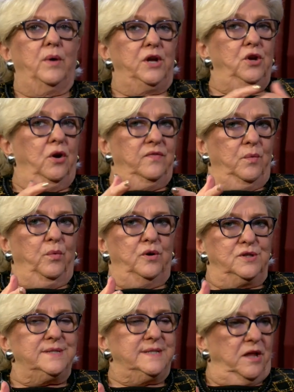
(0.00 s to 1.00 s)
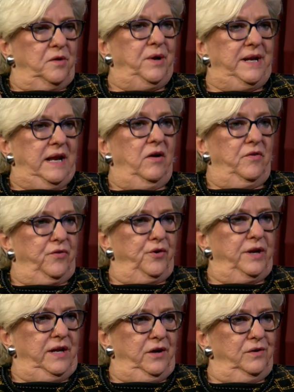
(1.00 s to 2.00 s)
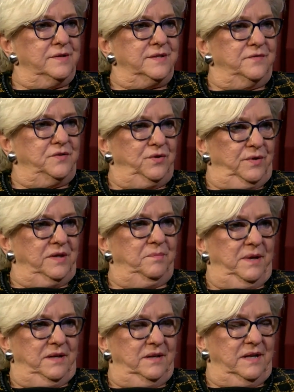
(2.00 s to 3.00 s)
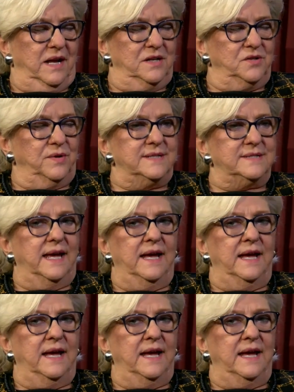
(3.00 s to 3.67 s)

Well, you know, we're just celebrating now 30 years of 2 independent countries,